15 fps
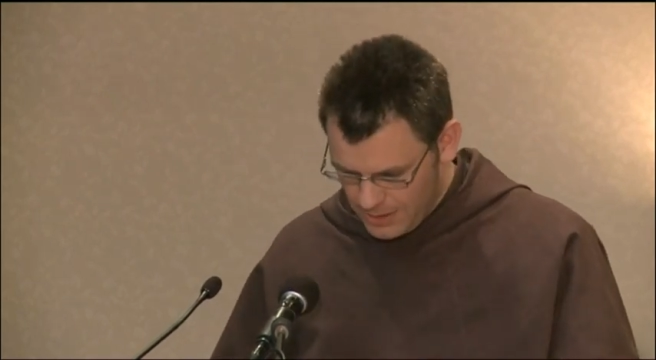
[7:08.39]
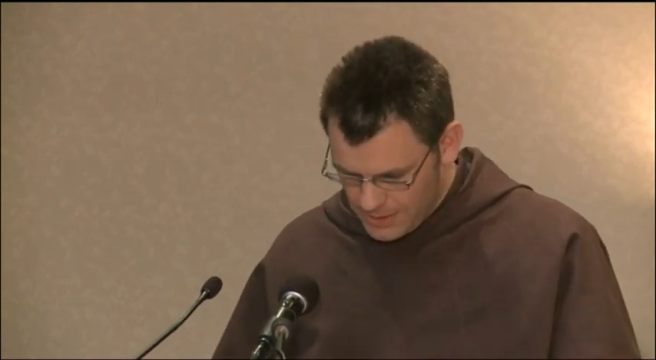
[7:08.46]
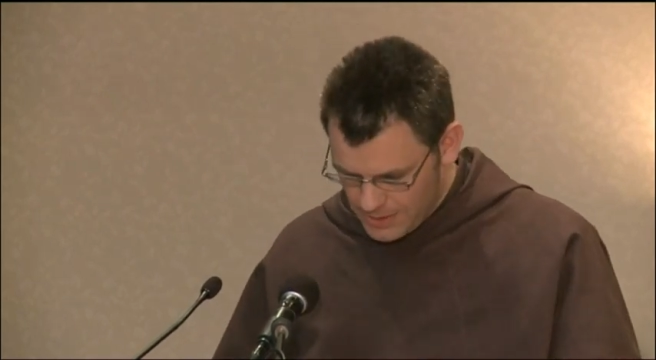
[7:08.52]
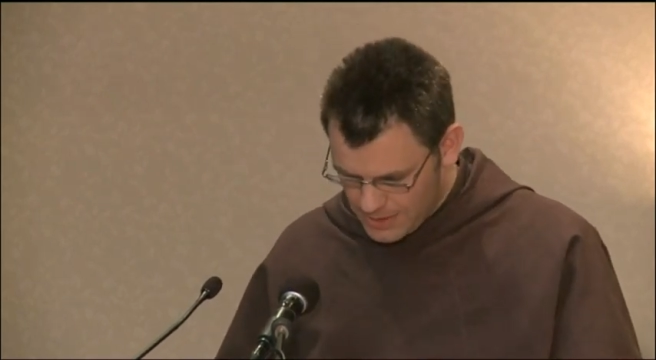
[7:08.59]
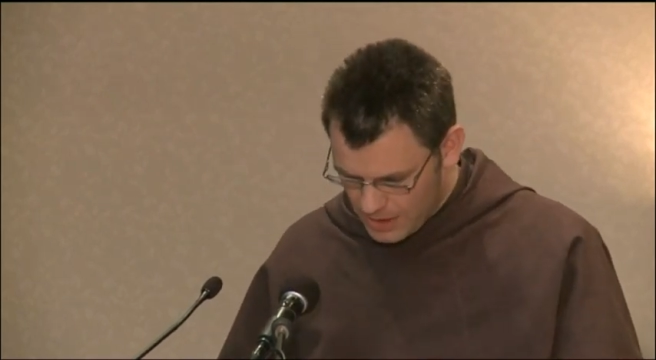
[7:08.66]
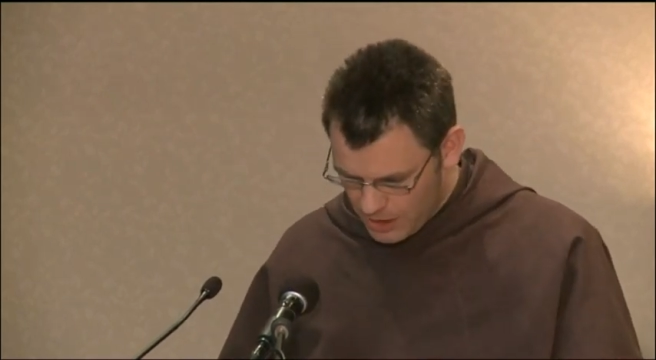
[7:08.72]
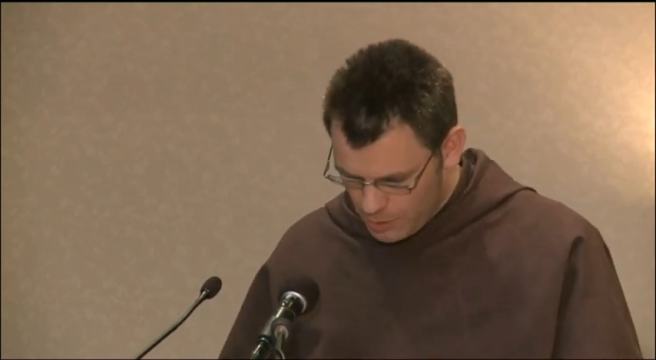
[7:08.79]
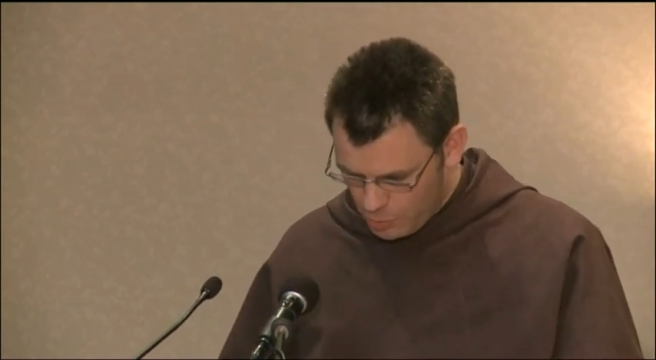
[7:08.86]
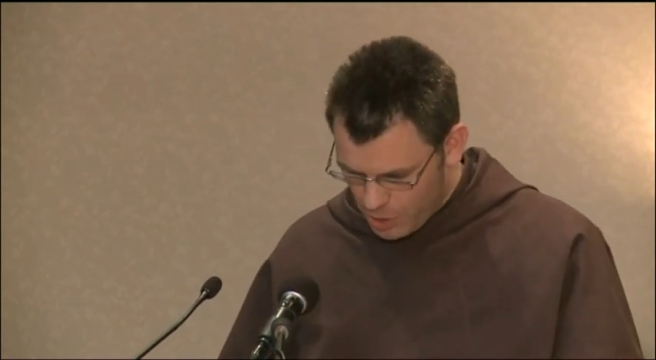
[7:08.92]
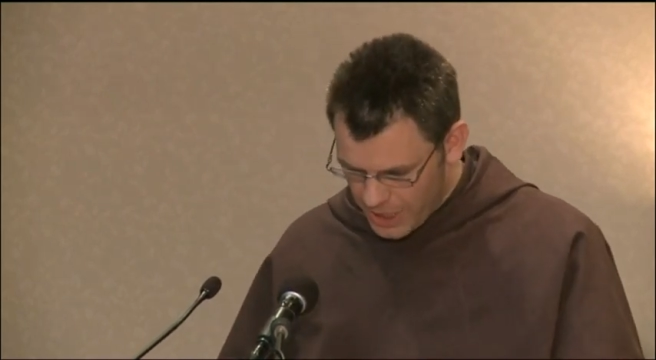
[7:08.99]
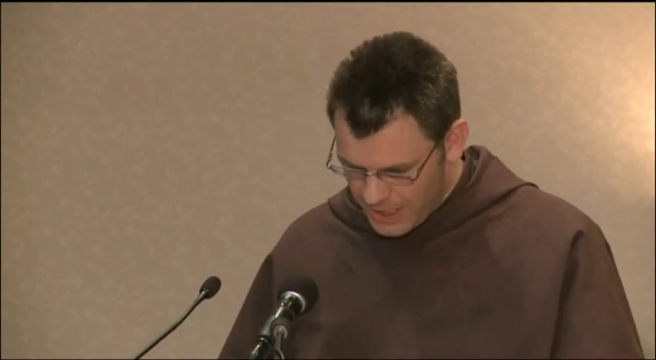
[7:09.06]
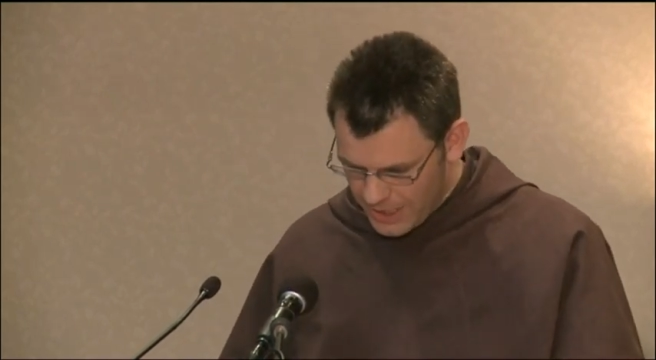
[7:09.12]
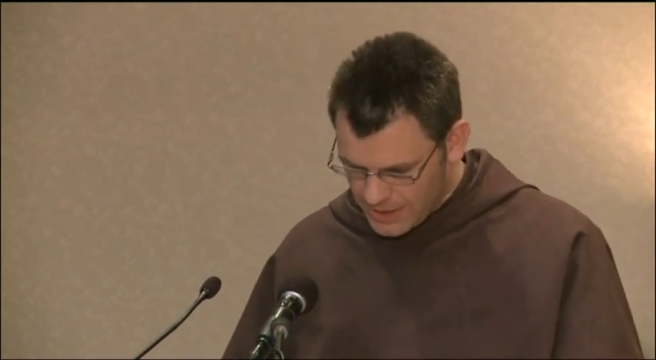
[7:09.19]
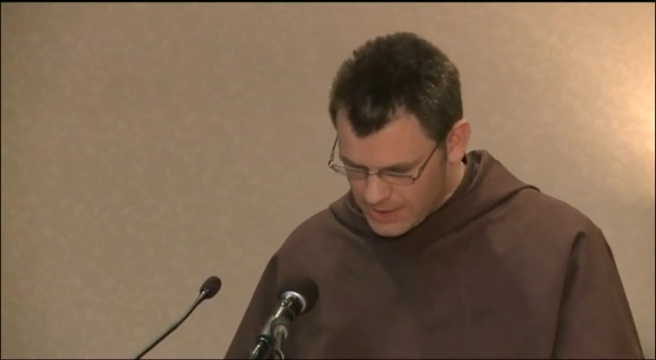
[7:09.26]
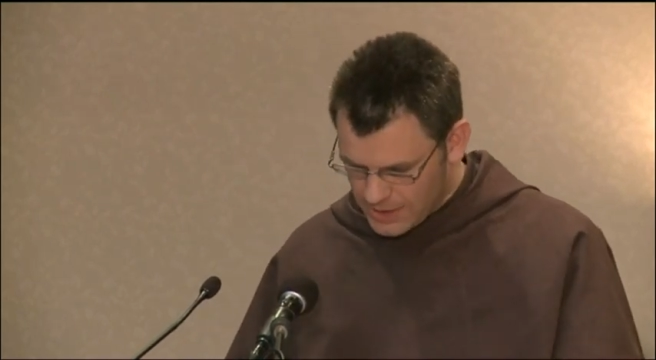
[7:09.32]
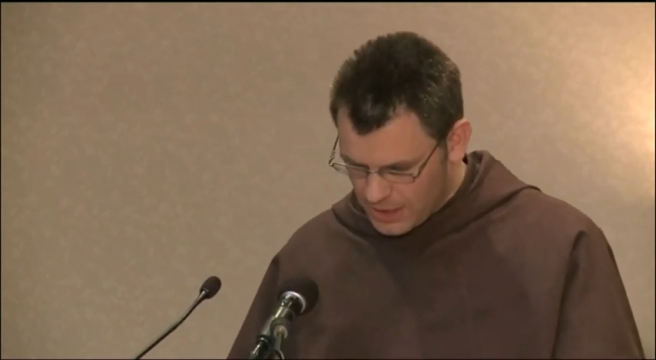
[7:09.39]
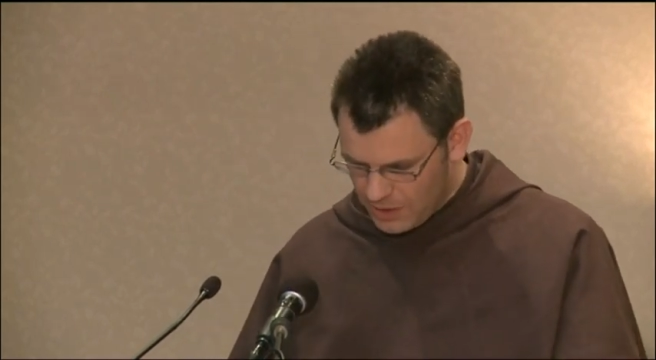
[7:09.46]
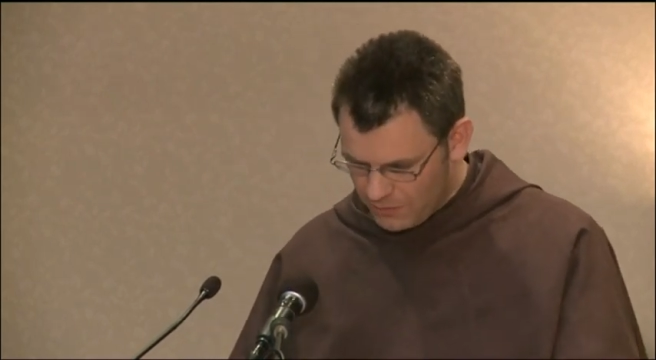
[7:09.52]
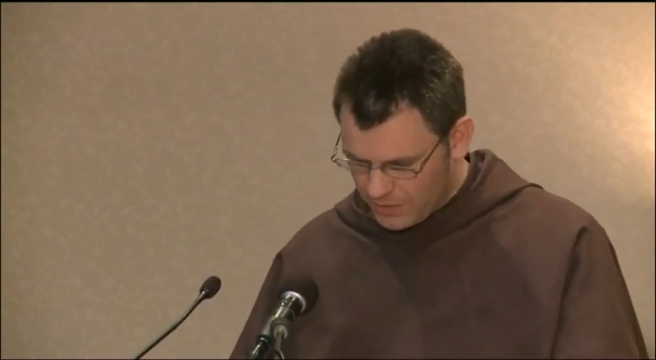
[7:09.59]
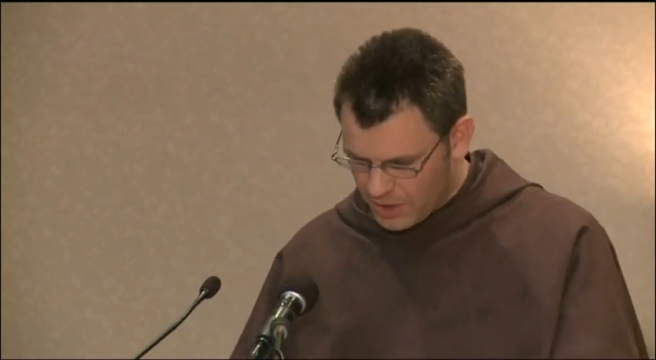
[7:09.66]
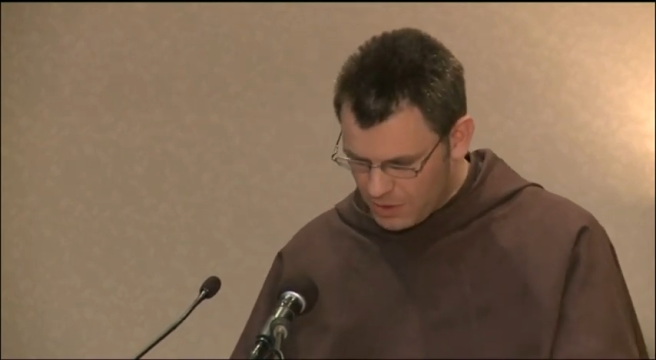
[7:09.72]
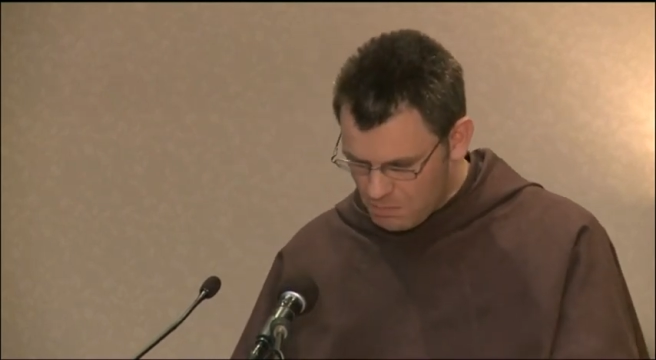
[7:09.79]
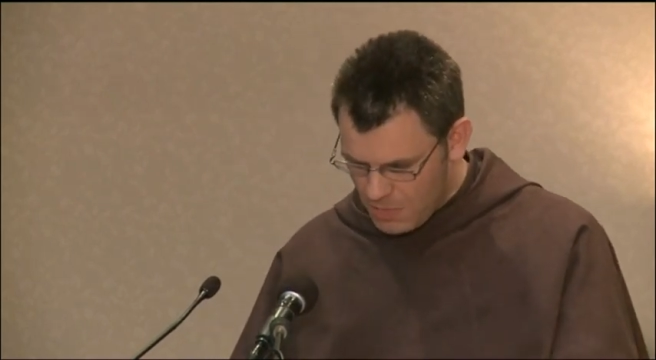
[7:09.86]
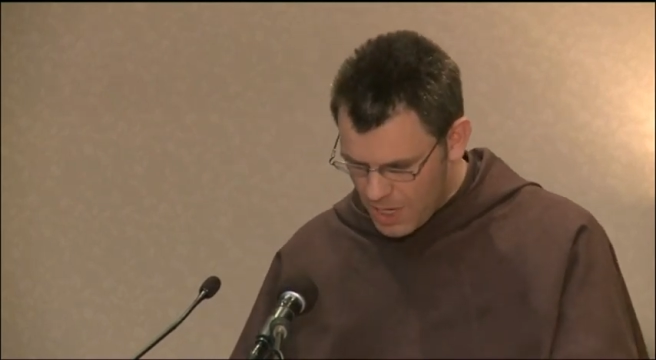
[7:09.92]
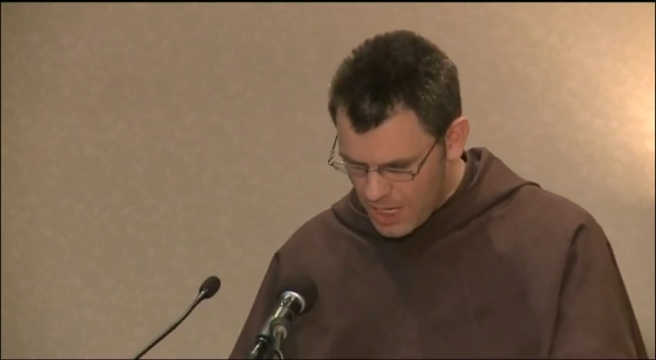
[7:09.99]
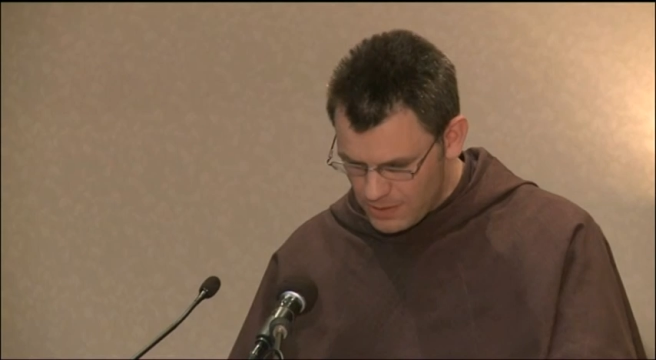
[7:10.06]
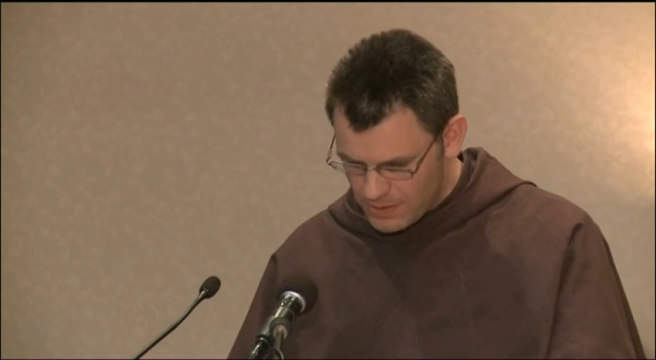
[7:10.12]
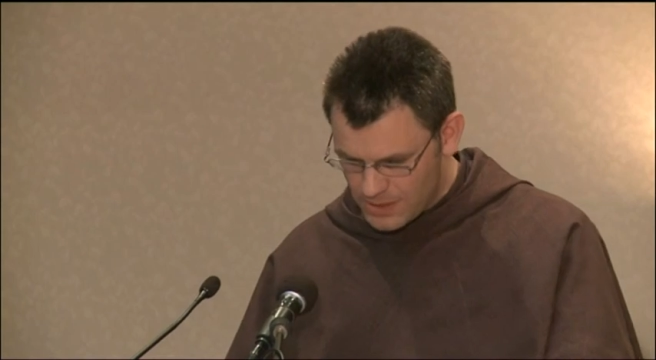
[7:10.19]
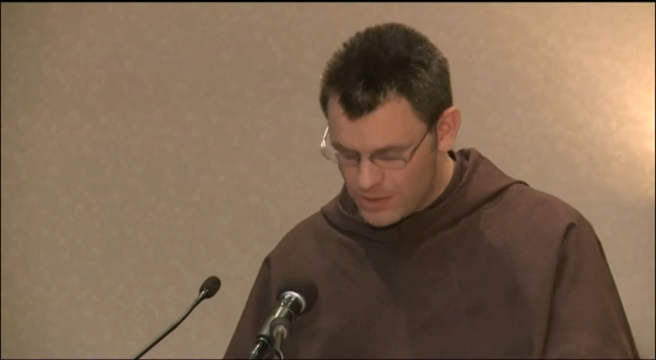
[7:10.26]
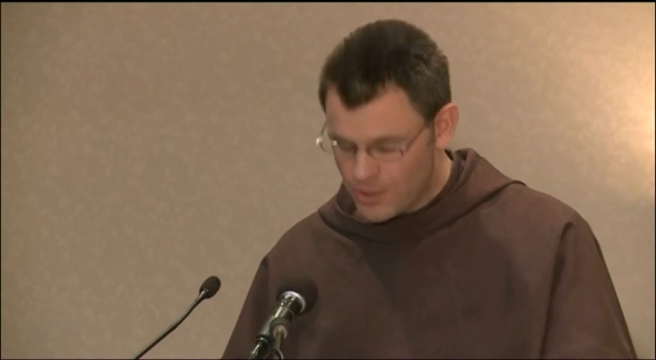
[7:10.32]
celebrating significant
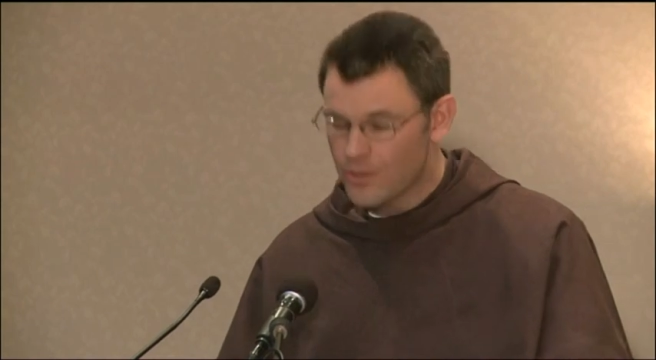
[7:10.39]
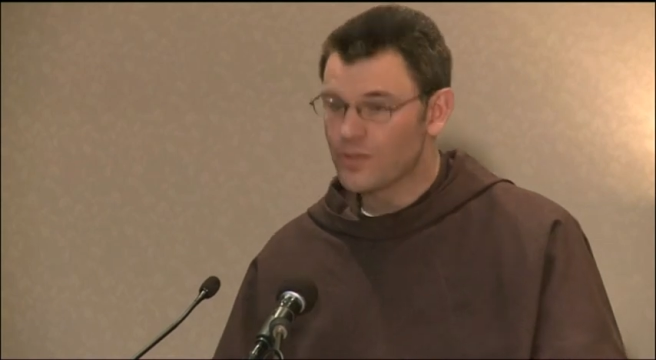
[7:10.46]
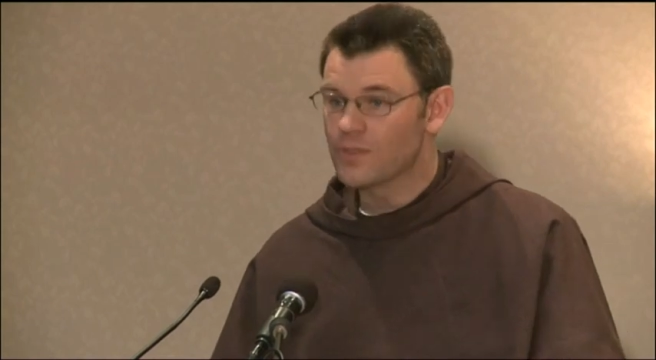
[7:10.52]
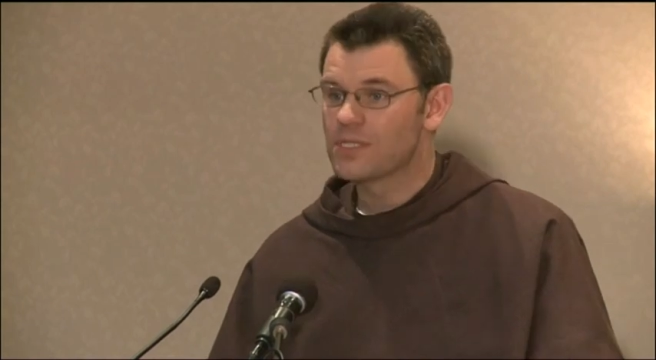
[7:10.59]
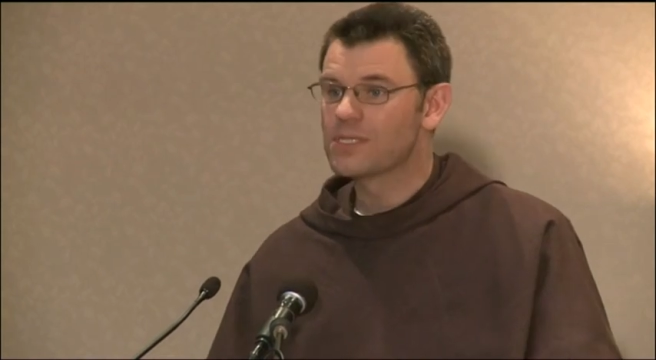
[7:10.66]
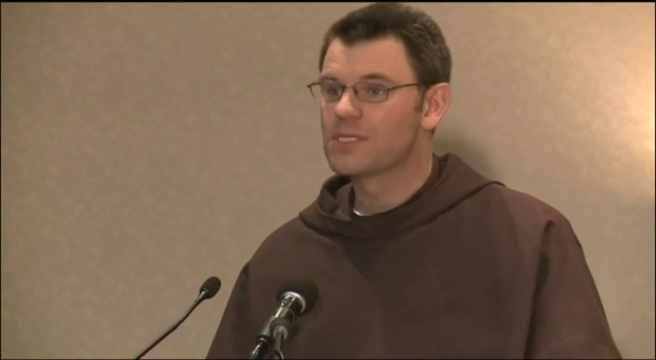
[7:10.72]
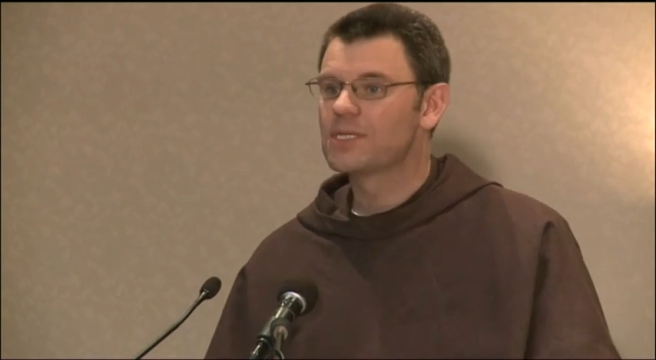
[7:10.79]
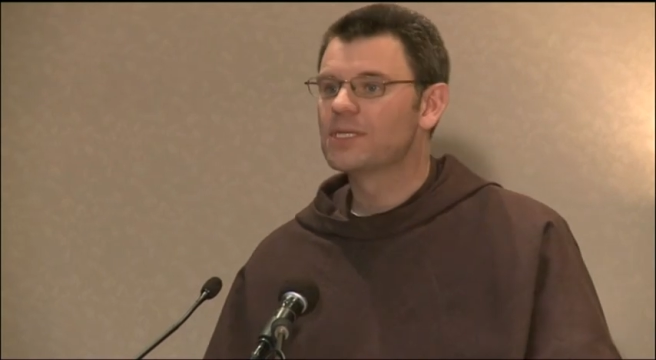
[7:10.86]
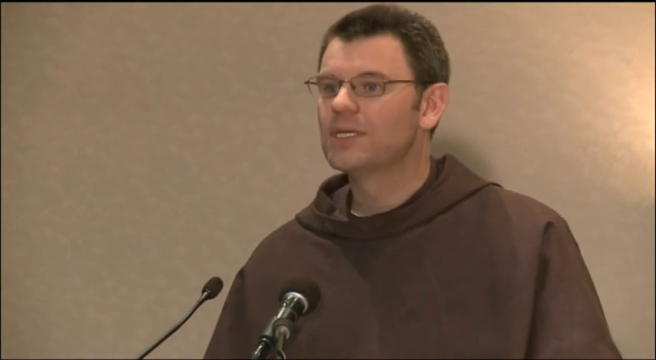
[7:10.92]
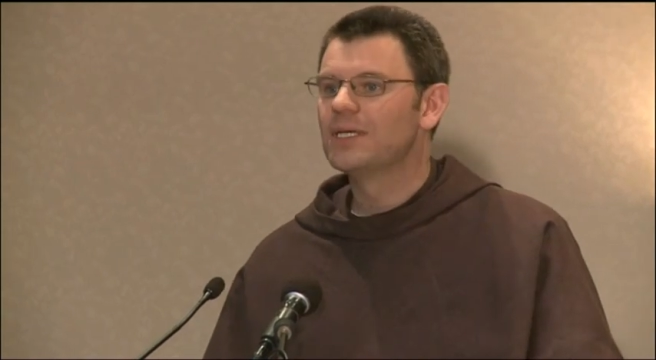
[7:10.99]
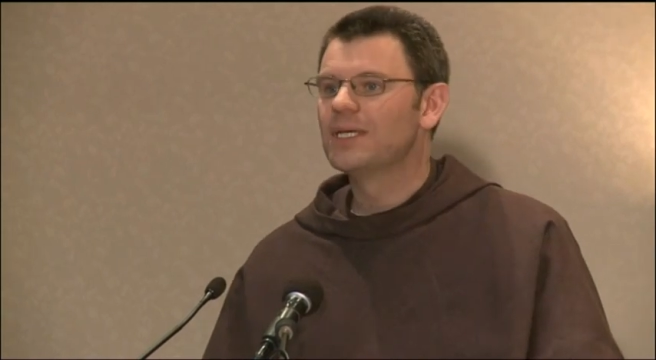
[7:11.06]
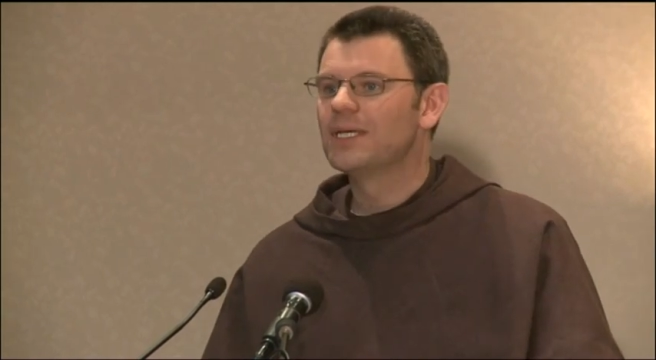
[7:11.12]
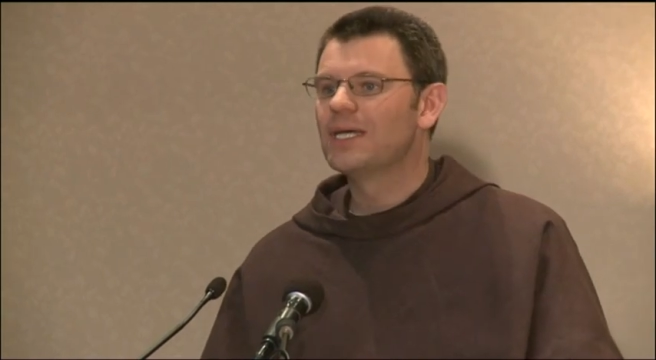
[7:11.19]
milestones,